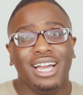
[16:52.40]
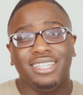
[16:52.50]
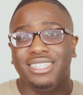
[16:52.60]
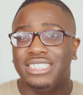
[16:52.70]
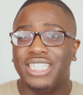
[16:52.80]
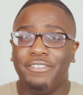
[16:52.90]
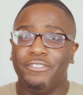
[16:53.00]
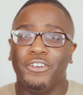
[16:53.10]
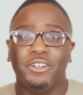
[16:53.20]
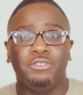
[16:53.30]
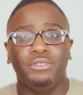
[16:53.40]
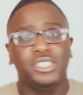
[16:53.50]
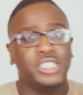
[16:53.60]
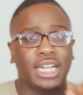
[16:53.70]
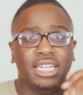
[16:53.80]
there's nothing wrong with
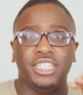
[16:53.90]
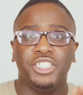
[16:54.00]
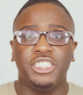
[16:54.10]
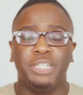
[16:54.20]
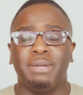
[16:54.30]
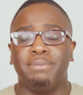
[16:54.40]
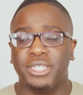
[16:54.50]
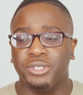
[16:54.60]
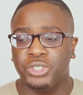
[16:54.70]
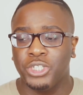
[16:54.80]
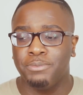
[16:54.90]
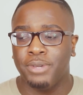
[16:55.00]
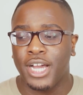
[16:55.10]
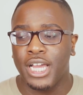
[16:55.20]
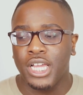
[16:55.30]
juggling YouTube and medical school,
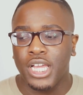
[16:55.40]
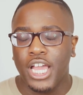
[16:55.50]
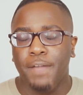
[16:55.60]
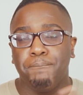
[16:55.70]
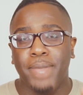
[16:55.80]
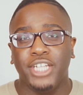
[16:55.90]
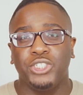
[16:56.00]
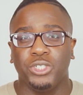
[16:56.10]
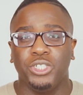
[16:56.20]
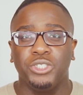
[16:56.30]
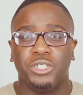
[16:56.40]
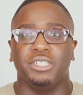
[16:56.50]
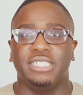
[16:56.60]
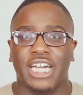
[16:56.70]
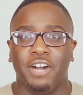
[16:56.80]
but make sure you know
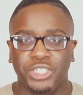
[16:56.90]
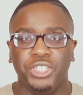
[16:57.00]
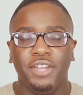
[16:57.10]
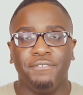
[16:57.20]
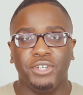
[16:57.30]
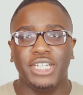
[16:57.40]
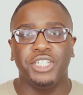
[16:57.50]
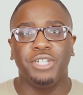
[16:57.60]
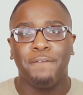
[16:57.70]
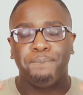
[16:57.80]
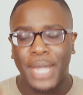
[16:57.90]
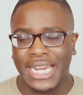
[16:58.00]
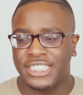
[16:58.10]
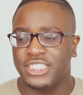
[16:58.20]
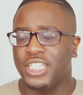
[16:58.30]
yourself. Do you feel like you can
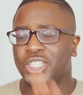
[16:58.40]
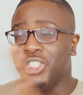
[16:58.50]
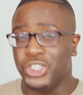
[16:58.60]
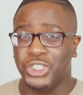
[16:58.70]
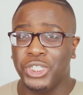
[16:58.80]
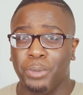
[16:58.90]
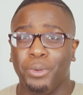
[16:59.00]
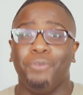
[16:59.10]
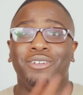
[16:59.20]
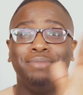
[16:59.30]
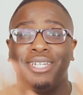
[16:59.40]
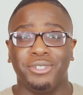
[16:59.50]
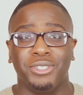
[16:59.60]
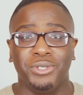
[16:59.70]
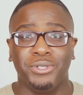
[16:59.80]
balance YouTube with
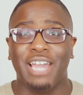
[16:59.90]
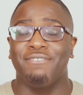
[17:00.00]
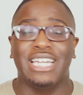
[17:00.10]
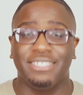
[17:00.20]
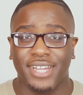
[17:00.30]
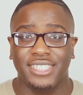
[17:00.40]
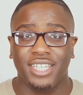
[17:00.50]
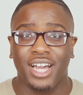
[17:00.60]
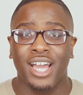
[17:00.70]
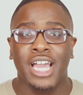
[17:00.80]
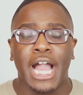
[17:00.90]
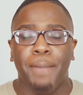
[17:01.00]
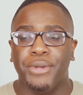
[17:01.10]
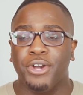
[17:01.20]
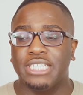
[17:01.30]
medical school and vice versa?
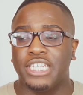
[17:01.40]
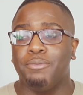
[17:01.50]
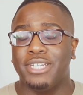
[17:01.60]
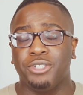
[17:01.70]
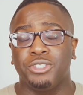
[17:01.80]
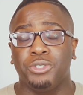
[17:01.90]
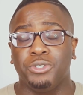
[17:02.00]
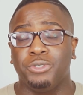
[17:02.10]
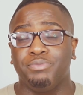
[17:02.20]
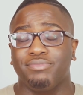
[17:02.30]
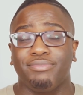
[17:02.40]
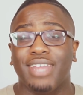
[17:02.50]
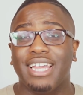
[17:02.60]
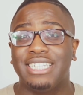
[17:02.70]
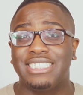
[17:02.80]
Because I know medical school
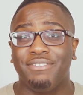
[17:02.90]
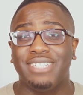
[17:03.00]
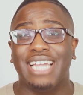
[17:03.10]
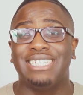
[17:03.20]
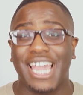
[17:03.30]
is something that is